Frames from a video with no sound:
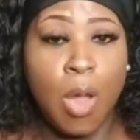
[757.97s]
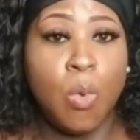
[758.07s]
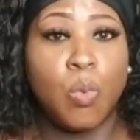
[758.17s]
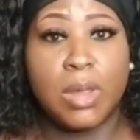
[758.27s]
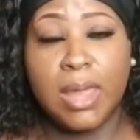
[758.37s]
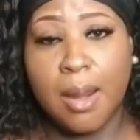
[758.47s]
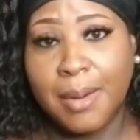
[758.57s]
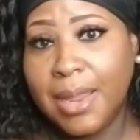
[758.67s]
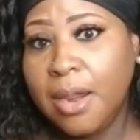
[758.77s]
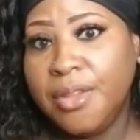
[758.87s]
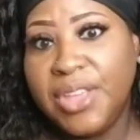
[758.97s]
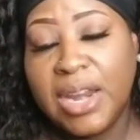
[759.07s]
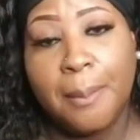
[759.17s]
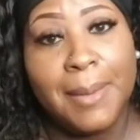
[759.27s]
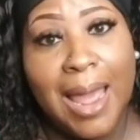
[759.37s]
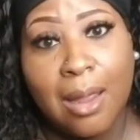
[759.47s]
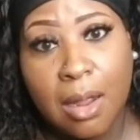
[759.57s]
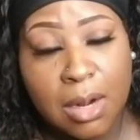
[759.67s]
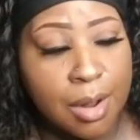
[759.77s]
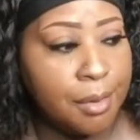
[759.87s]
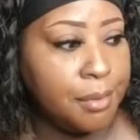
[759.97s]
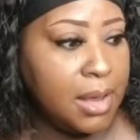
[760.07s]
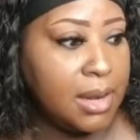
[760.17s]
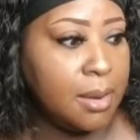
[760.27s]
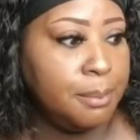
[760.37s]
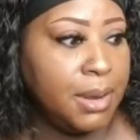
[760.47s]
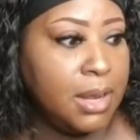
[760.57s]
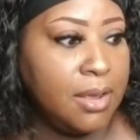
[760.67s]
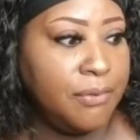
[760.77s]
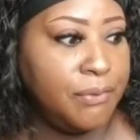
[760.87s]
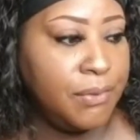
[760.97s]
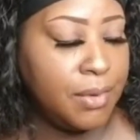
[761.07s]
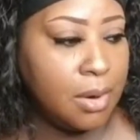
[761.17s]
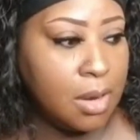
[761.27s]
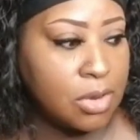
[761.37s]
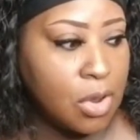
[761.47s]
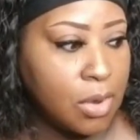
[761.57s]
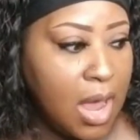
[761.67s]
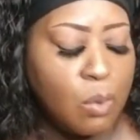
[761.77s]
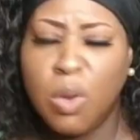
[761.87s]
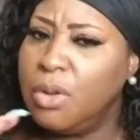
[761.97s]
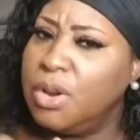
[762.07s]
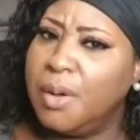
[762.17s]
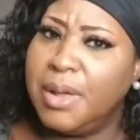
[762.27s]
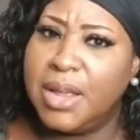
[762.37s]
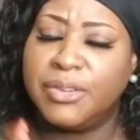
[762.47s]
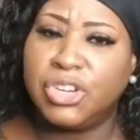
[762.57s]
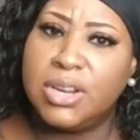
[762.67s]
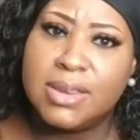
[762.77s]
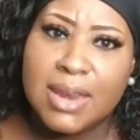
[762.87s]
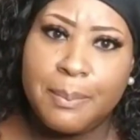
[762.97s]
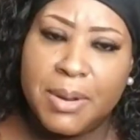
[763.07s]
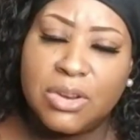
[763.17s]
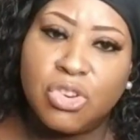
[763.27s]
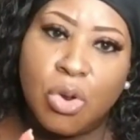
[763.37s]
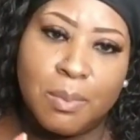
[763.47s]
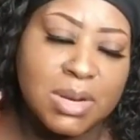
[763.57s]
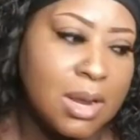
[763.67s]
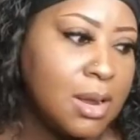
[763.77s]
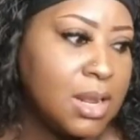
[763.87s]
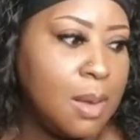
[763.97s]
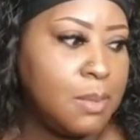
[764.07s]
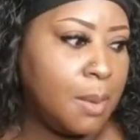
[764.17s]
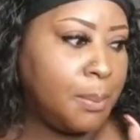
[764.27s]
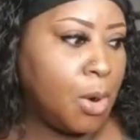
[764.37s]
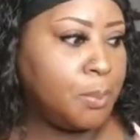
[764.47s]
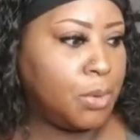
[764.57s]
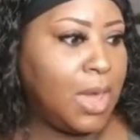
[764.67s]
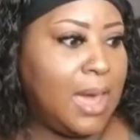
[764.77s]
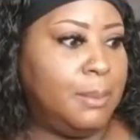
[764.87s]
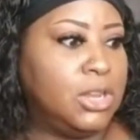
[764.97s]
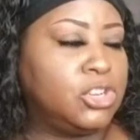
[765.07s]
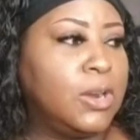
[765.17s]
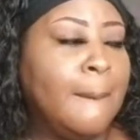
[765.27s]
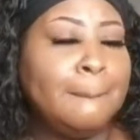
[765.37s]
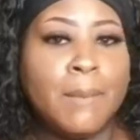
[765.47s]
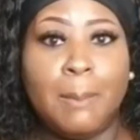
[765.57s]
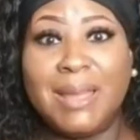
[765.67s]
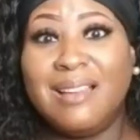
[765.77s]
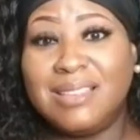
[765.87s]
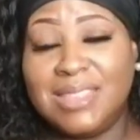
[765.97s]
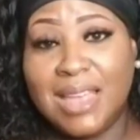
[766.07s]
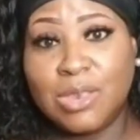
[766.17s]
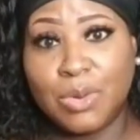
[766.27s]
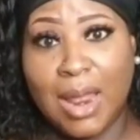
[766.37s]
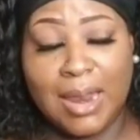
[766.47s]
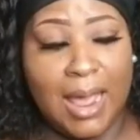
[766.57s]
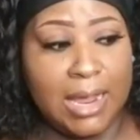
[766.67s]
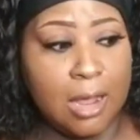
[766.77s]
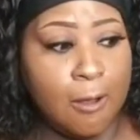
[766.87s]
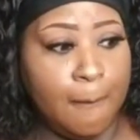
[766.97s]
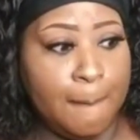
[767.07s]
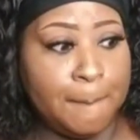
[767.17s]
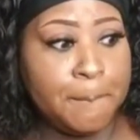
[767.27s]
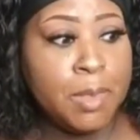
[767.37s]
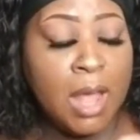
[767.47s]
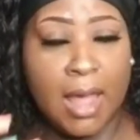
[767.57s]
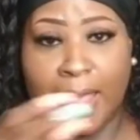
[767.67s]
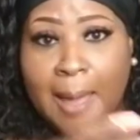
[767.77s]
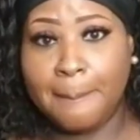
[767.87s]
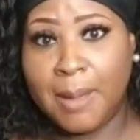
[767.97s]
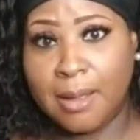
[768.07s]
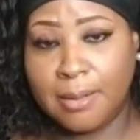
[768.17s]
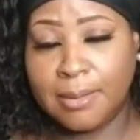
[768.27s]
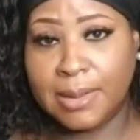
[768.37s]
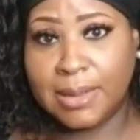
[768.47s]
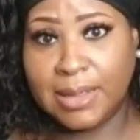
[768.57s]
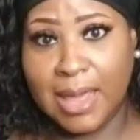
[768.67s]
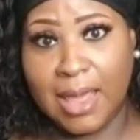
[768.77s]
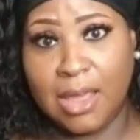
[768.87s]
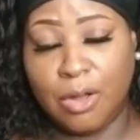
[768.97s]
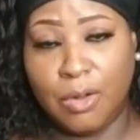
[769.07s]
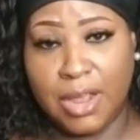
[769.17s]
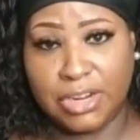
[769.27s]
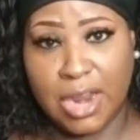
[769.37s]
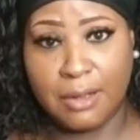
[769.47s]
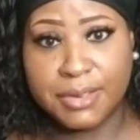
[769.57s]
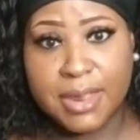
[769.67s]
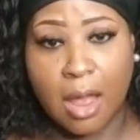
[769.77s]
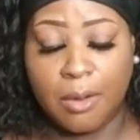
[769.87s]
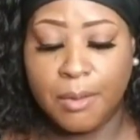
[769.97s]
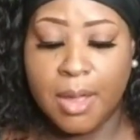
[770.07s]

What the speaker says: When Carrie get here, then I'm not gonna go get it. But if it's okay, well, you know what? If she stop at the store, I'm gonna tell her to get me a purple cabbage, because that's what I like. I got my kale, as y'all saw.